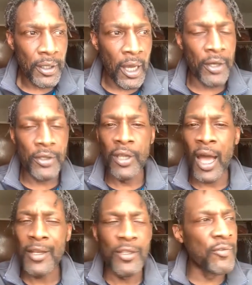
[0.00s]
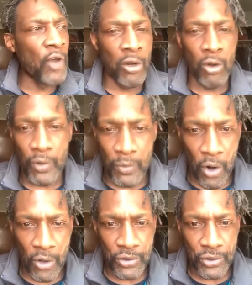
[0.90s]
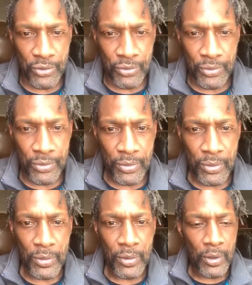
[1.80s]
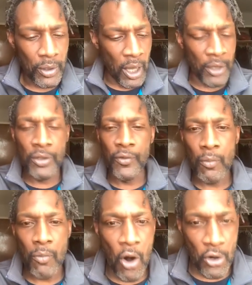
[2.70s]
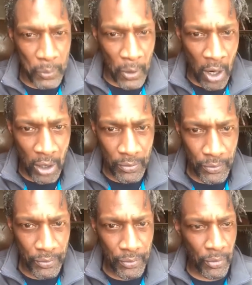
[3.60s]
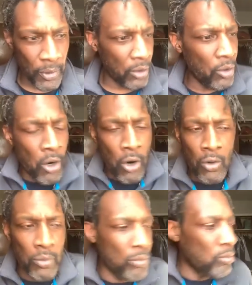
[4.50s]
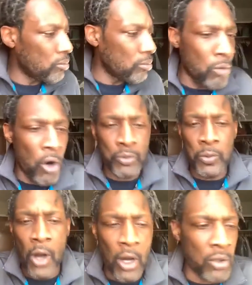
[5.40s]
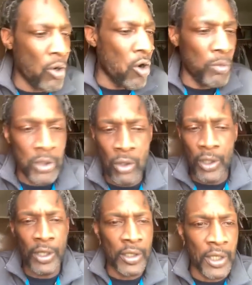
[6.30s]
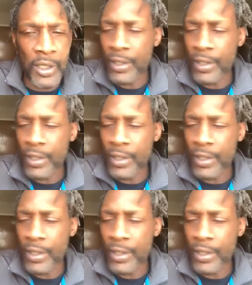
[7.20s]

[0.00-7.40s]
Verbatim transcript: I done, I done lived all over the Bronx. I done lived in Mars Park. I go home, Mars Park. We're home in Little Italy.